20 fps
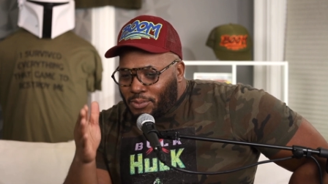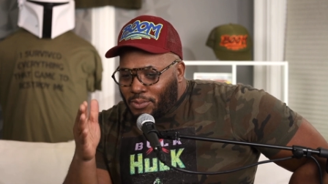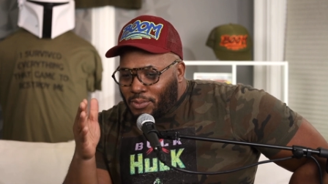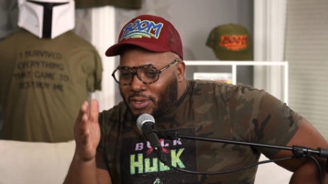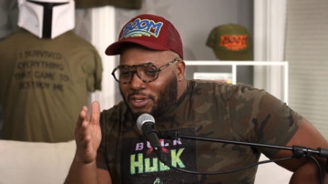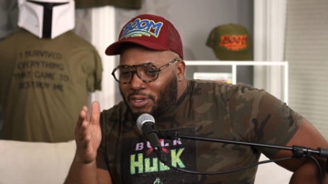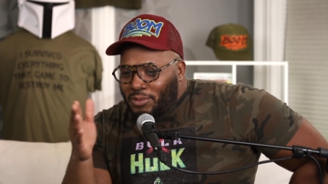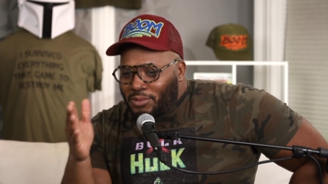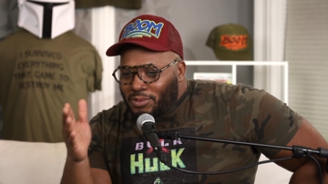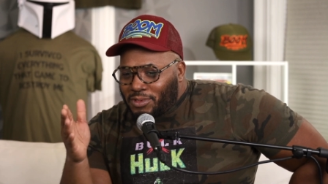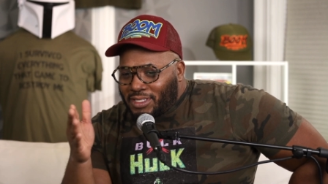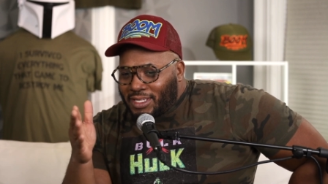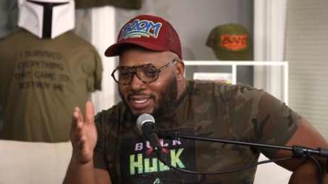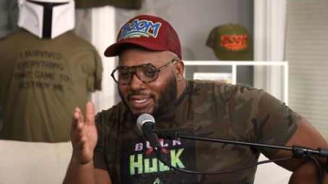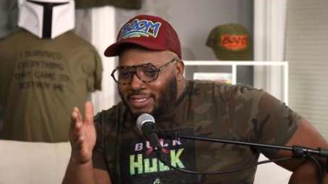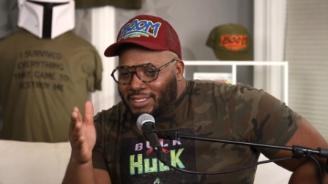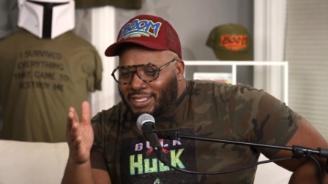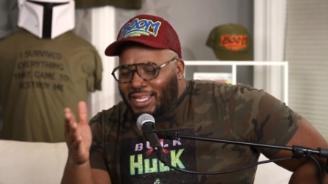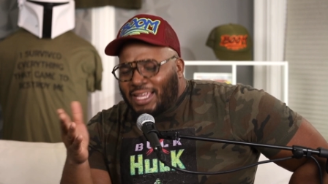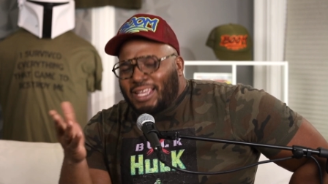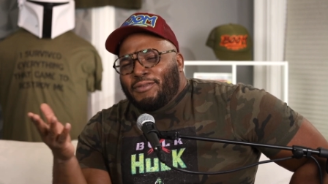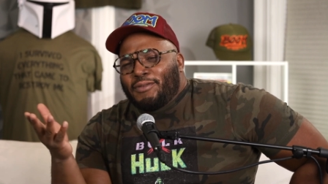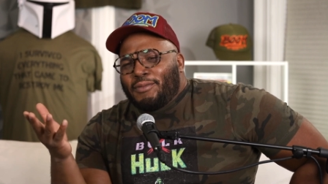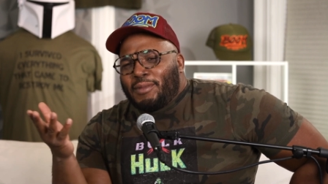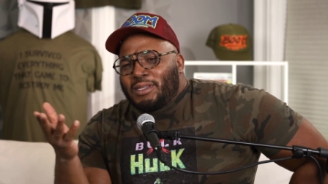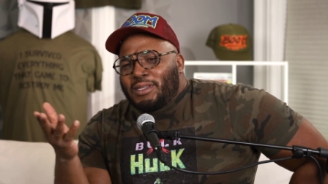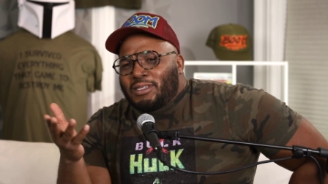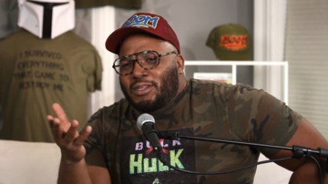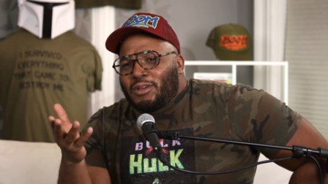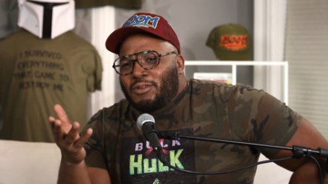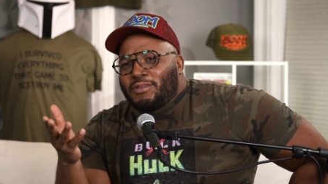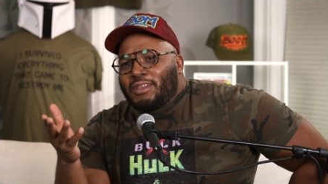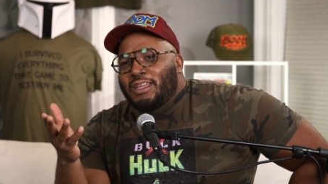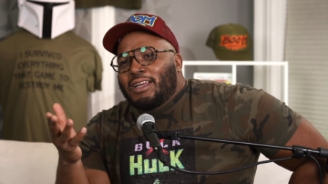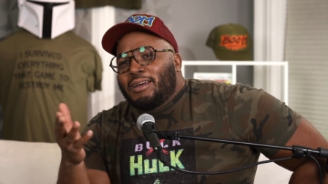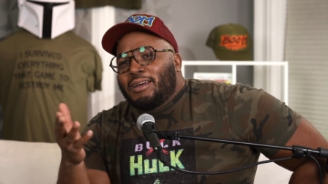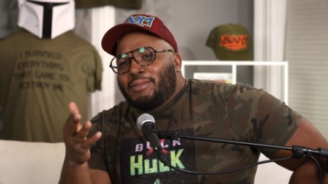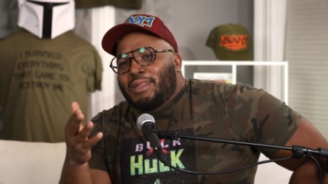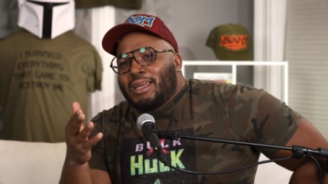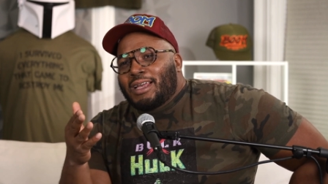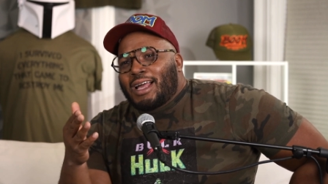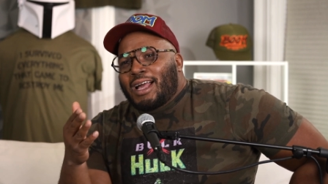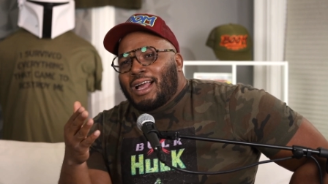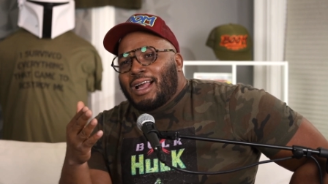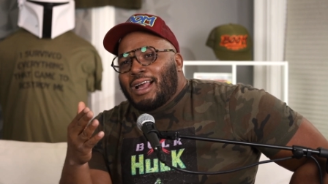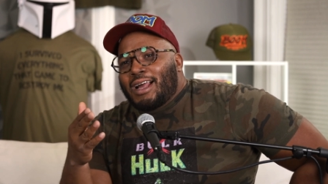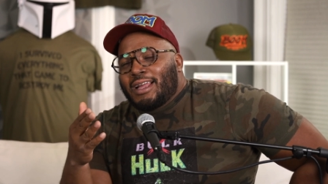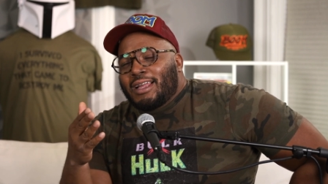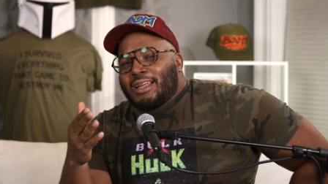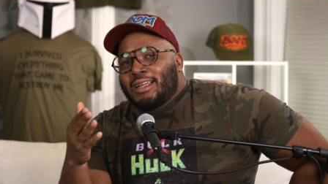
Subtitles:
one of those things, like even myself, like I'm like, all right,